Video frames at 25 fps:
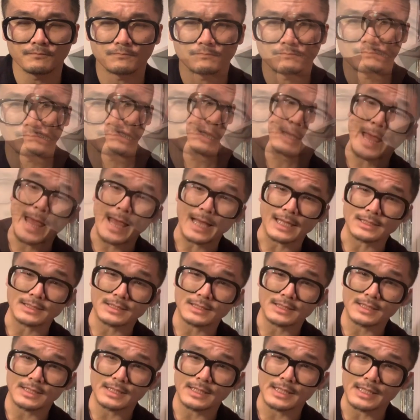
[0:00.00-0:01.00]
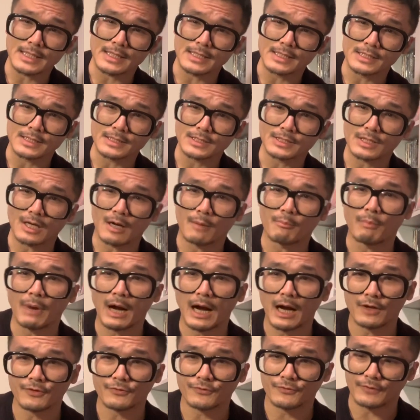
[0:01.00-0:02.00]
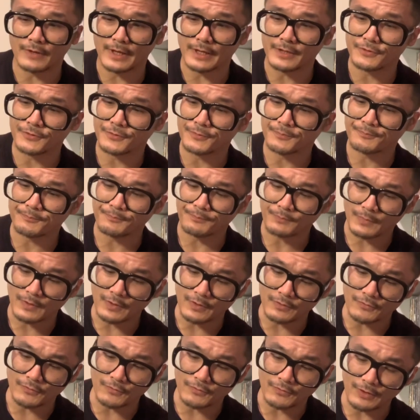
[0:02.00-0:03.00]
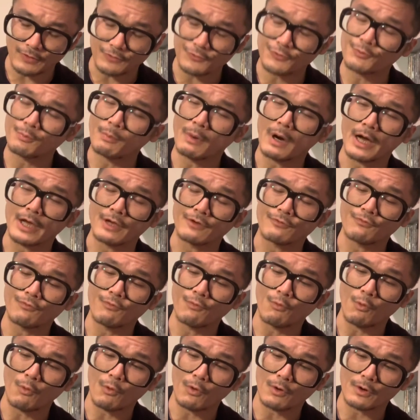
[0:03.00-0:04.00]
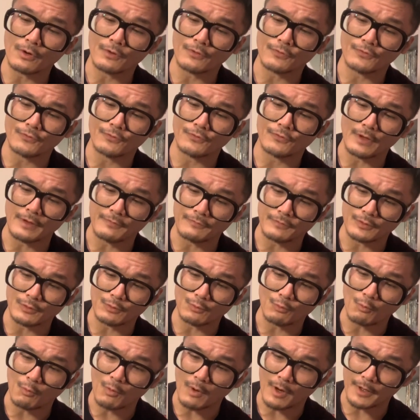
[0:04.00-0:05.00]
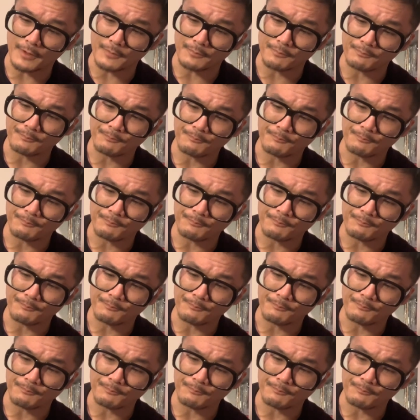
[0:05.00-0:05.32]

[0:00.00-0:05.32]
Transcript: Next is a box set. This is at spine 471.